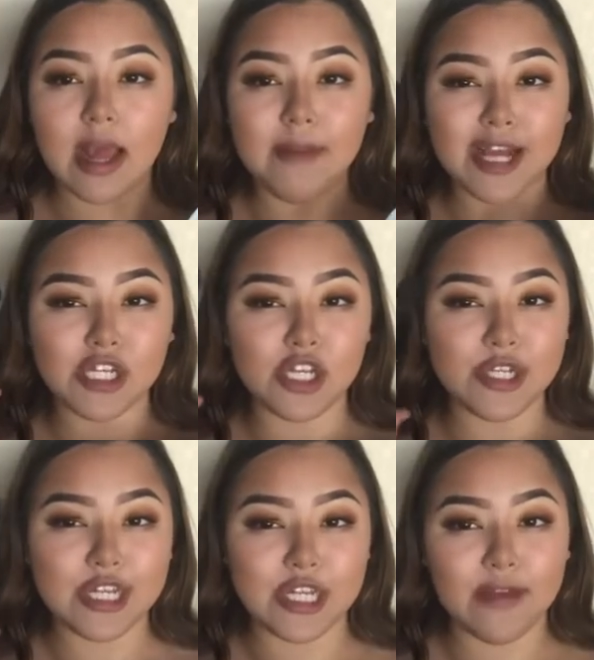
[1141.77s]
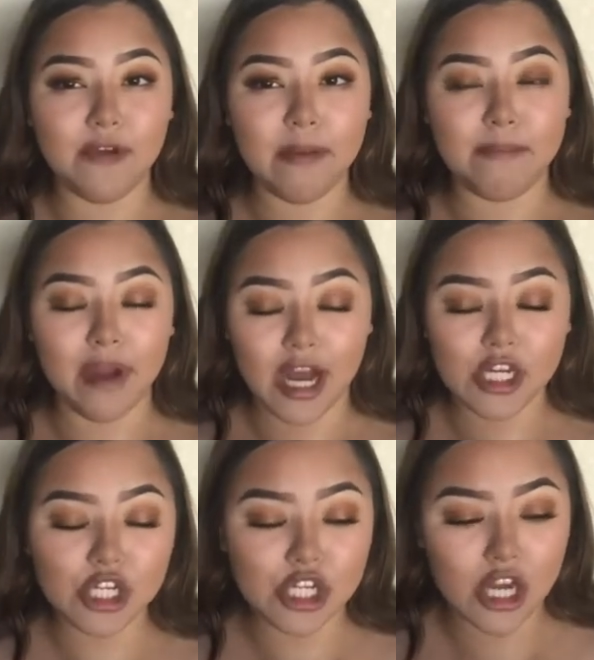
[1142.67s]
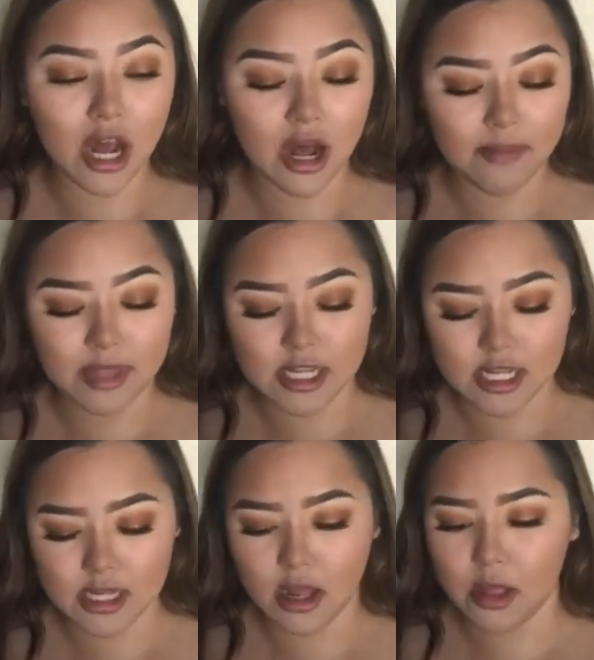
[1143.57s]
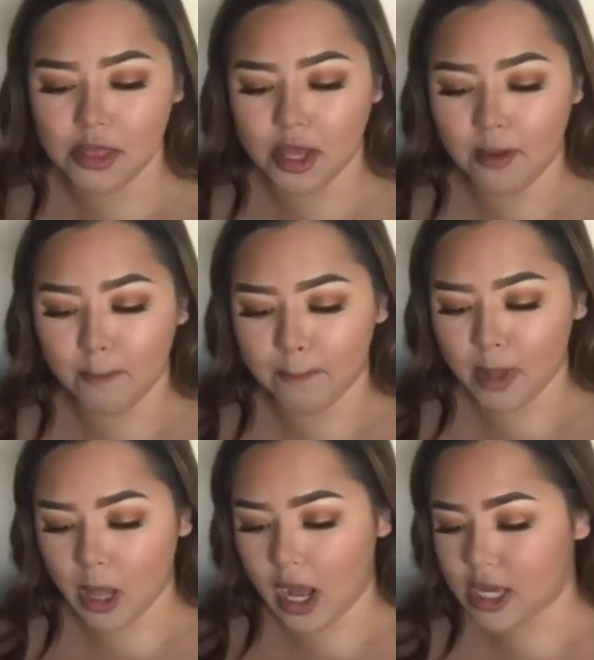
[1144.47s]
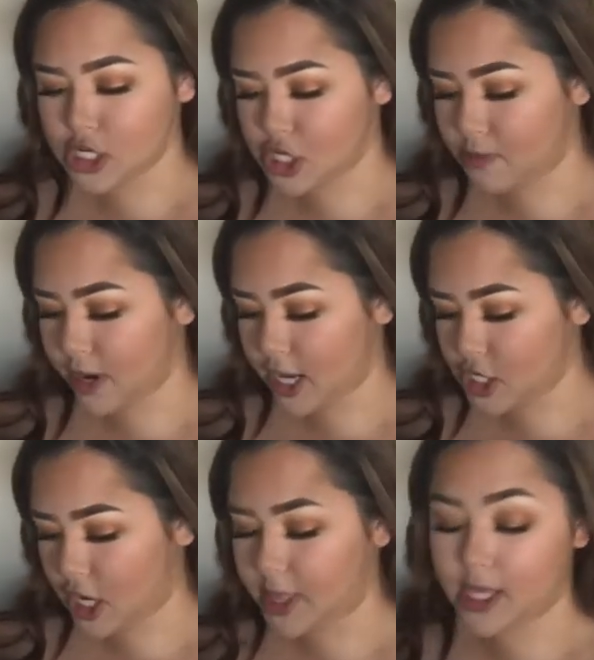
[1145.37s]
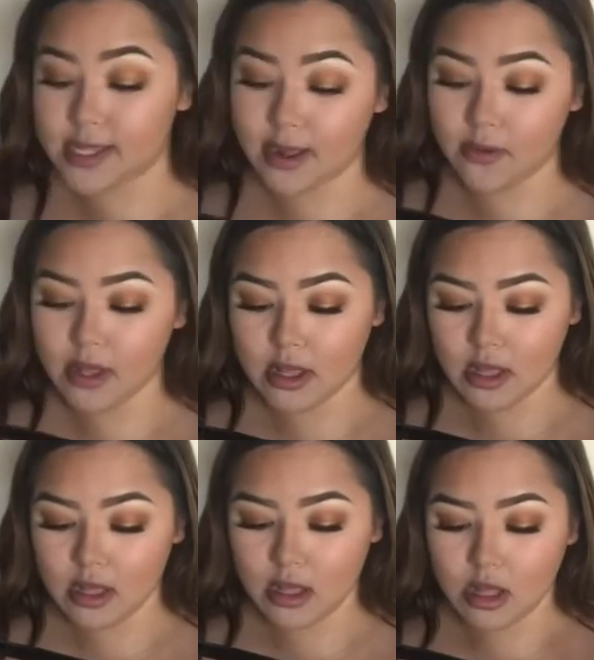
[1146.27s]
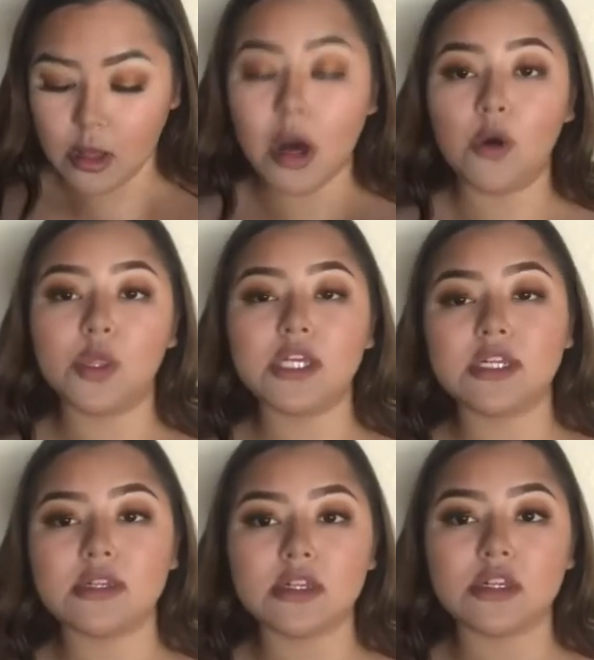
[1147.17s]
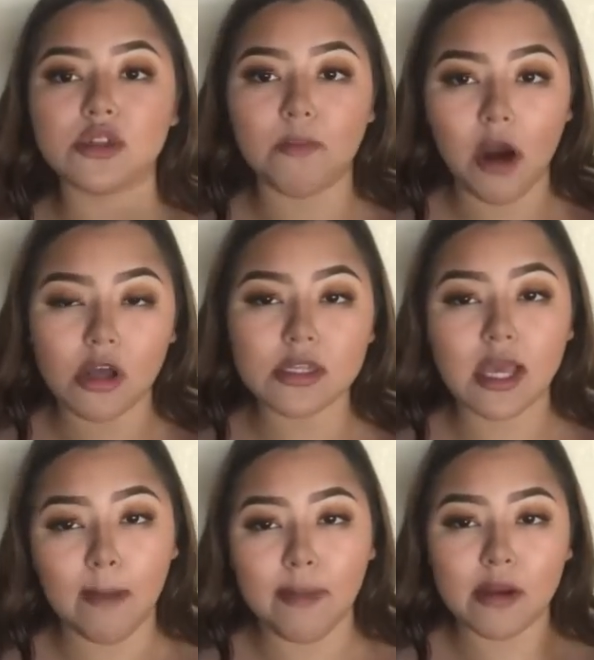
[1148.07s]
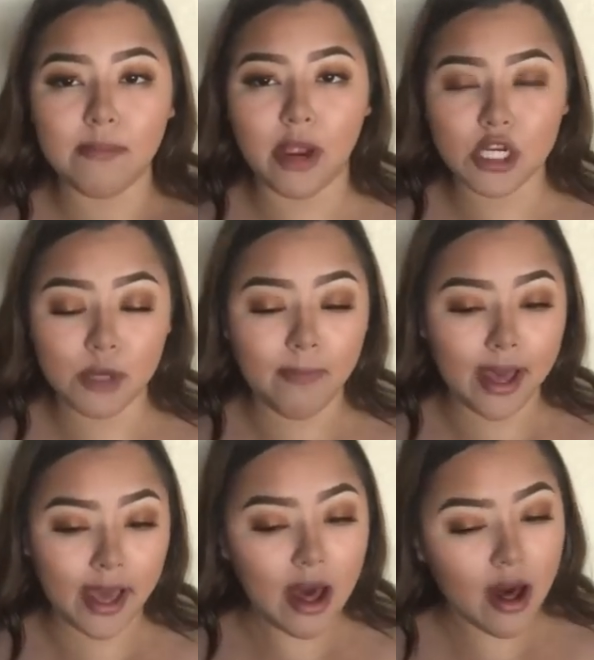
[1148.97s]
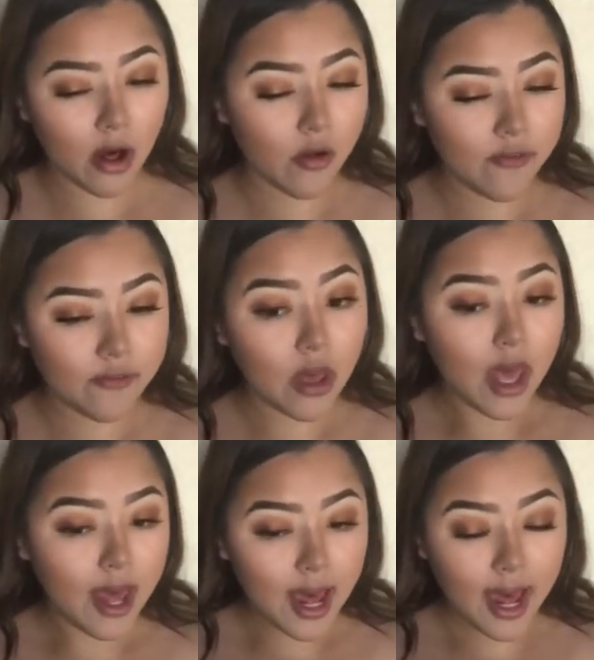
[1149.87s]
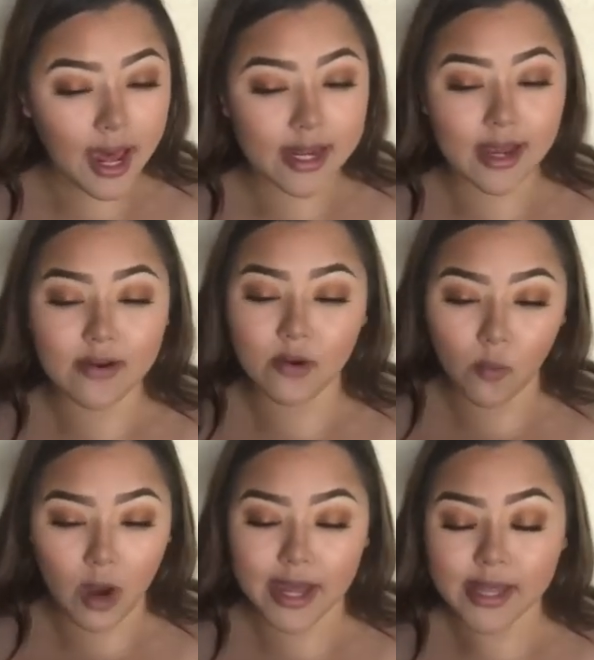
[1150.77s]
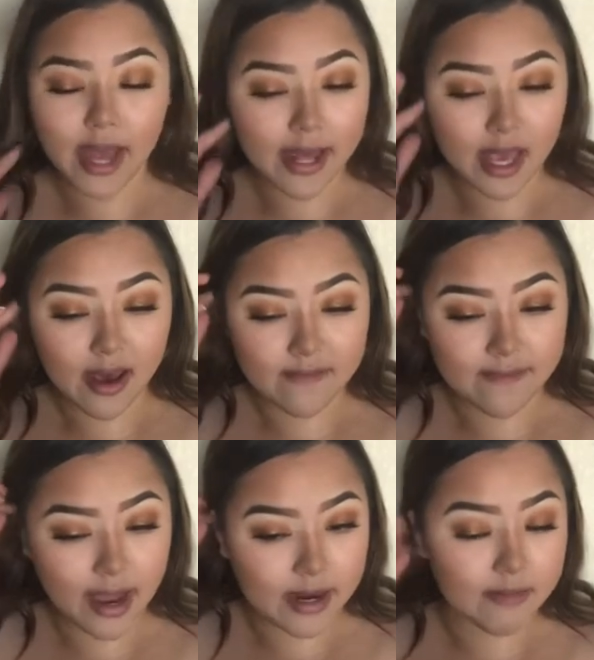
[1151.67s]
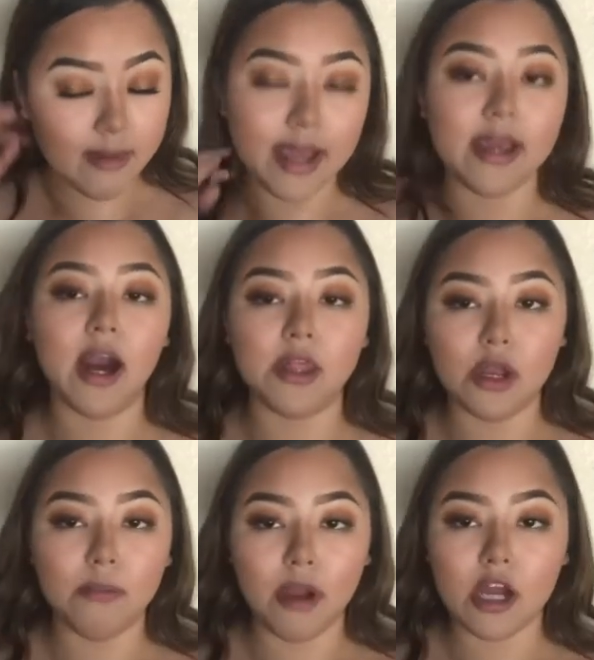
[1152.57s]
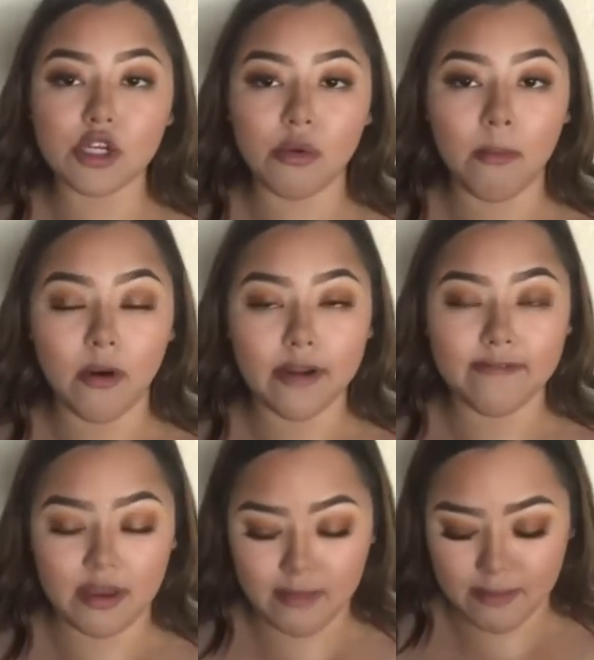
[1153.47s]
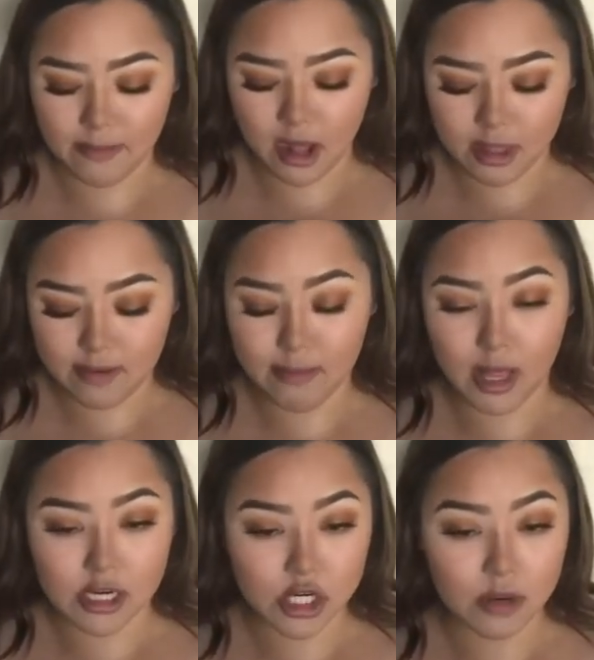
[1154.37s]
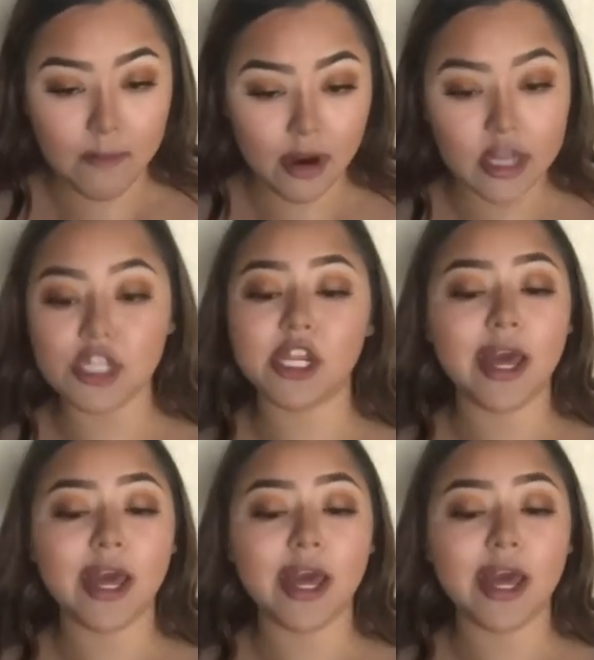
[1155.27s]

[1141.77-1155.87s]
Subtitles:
I'm actually using a different brush. This is the blush brush, I think so. No, this is a small tapered brush by e.l.f. And one, I can't find my other brush from Morphe, my other blush brush.